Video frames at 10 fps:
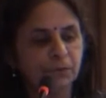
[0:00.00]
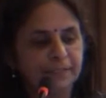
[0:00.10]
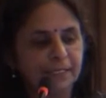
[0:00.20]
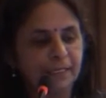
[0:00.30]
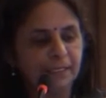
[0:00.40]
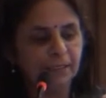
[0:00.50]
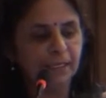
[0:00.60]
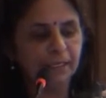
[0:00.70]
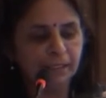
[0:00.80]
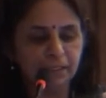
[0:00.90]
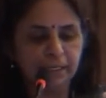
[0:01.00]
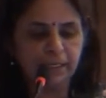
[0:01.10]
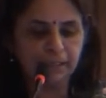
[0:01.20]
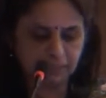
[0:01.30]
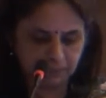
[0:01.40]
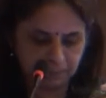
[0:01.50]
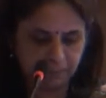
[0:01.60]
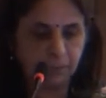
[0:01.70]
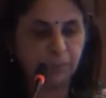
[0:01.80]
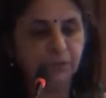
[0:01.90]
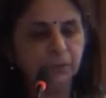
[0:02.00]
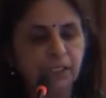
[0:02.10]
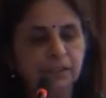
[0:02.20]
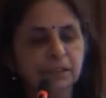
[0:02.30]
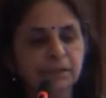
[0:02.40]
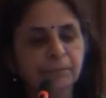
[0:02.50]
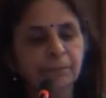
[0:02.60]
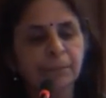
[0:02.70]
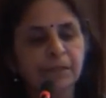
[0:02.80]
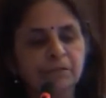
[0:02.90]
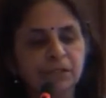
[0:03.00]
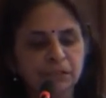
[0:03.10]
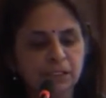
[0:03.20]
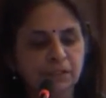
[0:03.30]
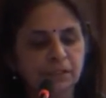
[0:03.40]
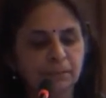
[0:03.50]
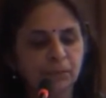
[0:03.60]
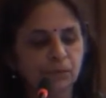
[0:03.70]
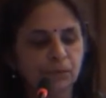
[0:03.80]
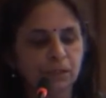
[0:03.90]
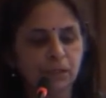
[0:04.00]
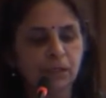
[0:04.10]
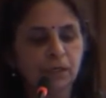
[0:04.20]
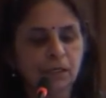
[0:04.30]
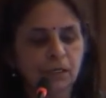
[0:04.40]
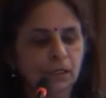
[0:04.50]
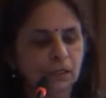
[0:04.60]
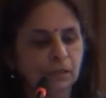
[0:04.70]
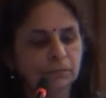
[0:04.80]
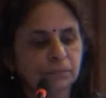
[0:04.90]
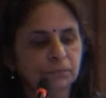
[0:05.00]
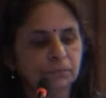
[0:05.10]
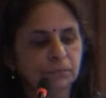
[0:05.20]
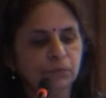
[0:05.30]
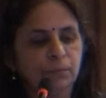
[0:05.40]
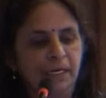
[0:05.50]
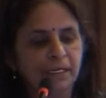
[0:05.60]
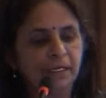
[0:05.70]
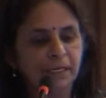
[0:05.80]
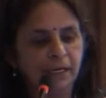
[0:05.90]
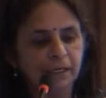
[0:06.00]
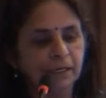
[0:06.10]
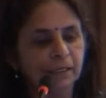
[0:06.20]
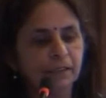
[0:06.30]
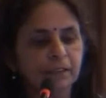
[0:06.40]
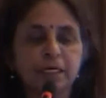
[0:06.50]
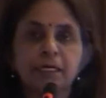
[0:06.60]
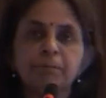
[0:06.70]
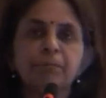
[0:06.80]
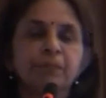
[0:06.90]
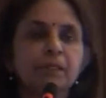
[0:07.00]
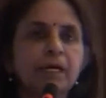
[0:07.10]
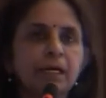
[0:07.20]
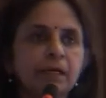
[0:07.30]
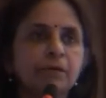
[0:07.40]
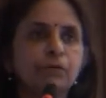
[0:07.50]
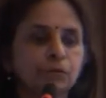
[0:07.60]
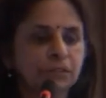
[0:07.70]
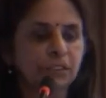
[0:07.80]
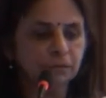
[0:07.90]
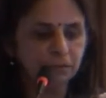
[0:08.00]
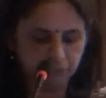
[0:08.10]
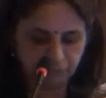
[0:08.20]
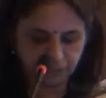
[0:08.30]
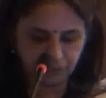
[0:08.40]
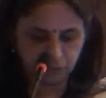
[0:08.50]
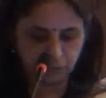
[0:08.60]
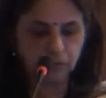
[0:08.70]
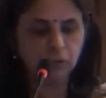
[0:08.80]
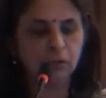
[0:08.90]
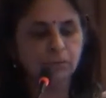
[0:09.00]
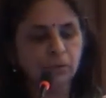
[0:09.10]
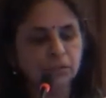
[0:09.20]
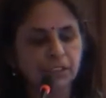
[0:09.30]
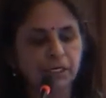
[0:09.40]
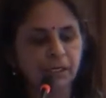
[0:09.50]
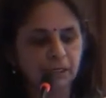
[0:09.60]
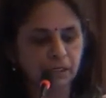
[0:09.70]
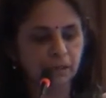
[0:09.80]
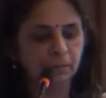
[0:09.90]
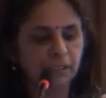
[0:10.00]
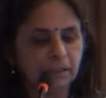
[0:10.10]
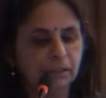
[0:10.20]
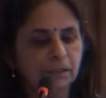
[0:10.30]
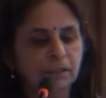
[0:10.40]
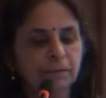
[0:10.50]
recycle. Here again, this is a paper unit, which the Tirupur municipality, and here they use the windrow composting method.